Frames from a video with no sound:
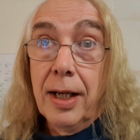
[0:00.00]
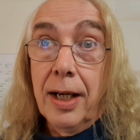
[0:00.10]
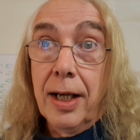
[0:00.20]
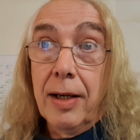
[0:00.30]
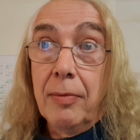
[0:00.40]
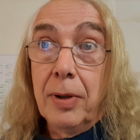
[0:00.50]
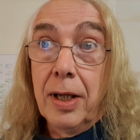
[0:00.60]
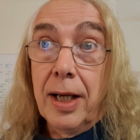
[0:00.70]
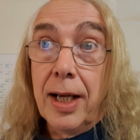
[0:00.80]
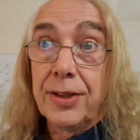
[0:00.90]
um,
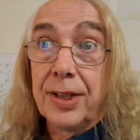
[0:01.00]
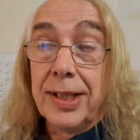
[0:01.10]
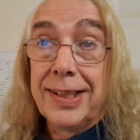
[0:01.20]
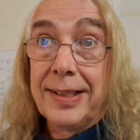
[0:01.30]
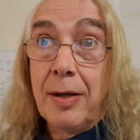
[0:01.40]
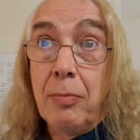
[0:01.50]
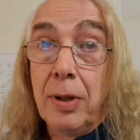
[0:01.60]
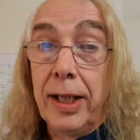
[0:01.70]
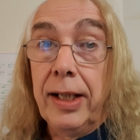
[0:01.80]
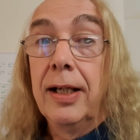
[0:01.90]
as an
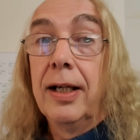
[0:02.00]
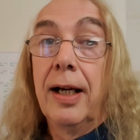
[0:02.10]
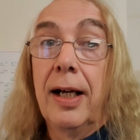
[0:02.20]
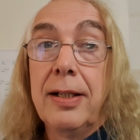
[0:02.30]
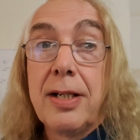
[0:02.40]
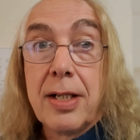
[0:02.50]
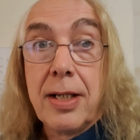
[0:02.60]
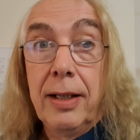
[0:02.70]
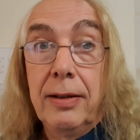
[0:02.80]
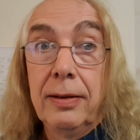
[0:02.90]
assembly
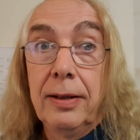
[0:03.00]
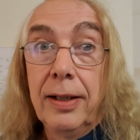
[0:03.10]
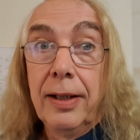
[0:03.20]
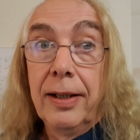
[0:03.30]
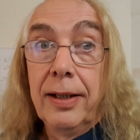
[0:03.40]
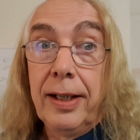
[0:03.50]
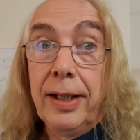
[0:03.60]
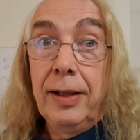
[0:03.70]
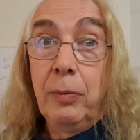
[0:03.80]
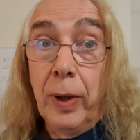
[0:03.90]
until
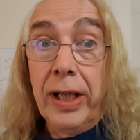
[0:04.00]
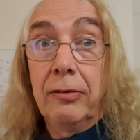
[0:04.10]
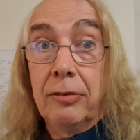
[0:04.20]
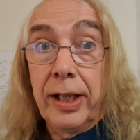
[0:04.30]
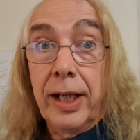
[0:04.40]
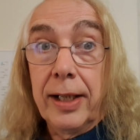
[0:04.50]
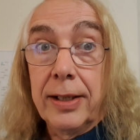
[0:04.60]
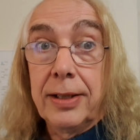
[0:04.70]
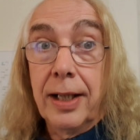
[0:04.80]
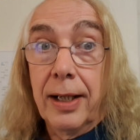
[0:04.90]
the wing rigging
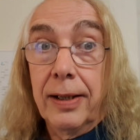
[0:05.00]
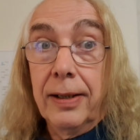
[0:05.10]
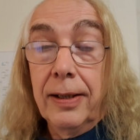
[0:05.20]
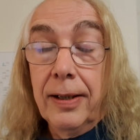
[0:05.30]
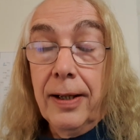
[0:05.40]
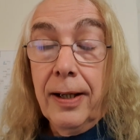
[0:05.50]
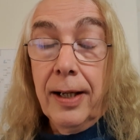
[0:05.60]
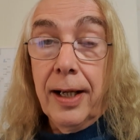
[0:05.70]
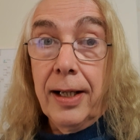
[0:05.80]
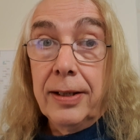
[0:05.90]
is done
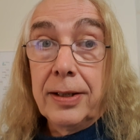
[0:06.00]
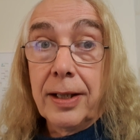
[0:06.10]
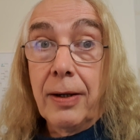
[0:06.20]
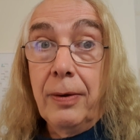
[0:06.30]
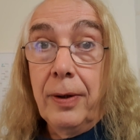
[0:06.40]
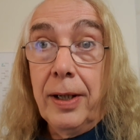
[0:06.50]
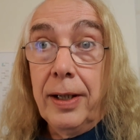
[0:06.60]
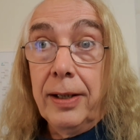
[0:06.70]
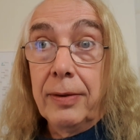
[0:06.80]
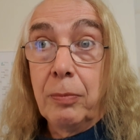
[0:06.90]
and so
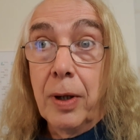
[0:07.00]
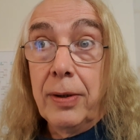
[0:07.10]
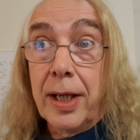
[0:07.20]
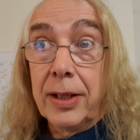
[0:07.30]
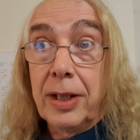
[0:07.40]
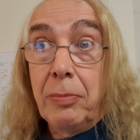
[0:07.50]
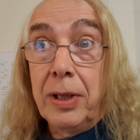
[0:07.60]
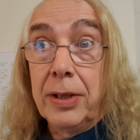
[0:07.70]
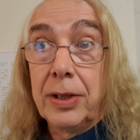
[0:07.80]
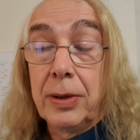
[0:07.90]
it won't actually
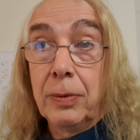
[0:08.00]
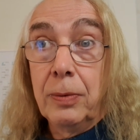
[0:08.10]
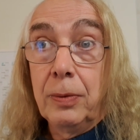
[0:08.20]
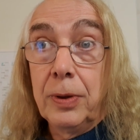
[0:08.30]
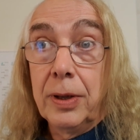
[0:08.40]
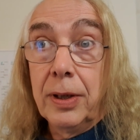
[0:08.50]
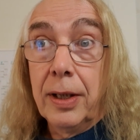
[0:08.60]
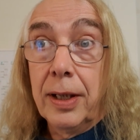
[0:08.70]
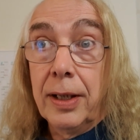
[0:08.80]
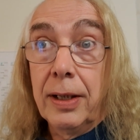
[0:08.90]
be installed
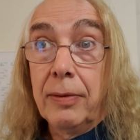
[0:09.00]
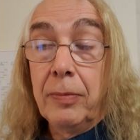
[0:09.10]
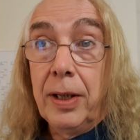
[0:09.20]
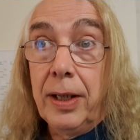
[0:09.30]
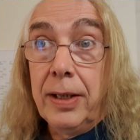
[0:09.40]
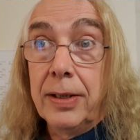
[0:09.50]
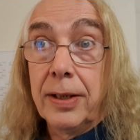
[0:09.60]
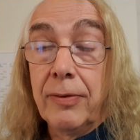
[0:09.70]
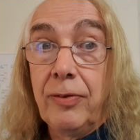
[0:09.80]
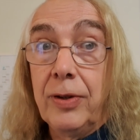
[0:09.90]
um,
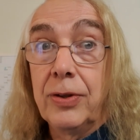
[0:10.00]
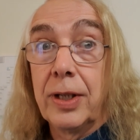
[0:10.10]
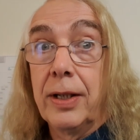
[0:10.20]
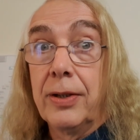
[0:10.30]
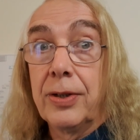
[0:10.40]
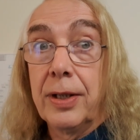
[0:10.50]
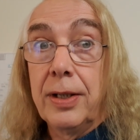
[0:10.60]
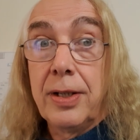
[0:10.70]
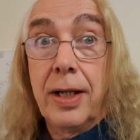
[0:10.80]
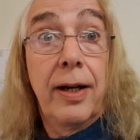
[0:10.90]
into the fuselage
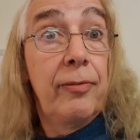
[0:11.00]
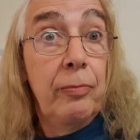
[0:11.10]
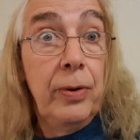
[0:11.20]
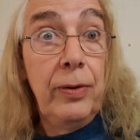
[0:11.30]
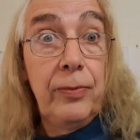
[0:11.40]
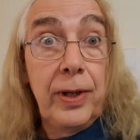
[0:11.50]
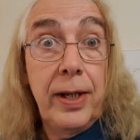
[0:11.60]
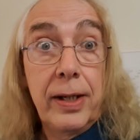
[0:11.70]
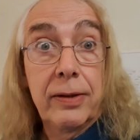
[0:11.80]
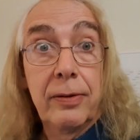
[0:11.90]
until I've moved
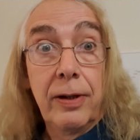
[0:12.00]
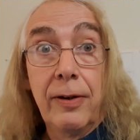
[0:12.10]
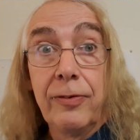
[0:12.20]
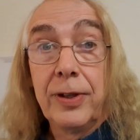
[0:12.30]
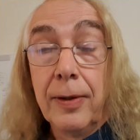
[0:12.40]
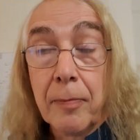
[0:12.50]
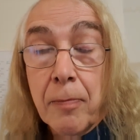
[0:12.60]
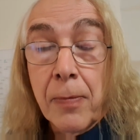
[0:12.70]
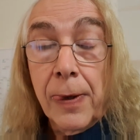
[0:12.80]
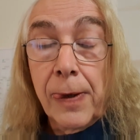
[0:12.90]
the aircraft
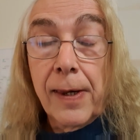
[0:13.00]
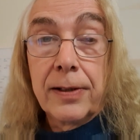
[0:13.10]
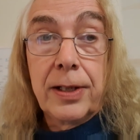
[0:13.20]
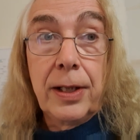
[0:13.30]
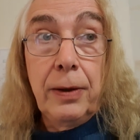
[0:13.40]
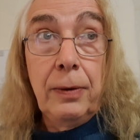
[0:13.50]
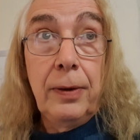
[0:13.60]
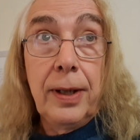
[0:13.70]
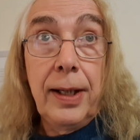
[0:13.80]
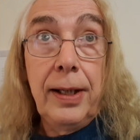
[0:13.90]

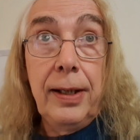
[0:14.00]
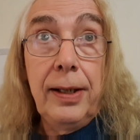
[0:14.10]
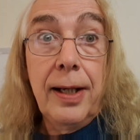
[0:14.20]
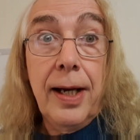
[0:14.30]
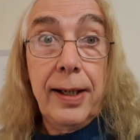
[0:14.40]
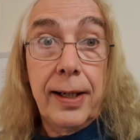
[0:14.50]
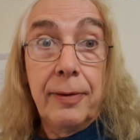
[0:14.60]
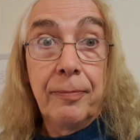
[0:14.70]
to the hangar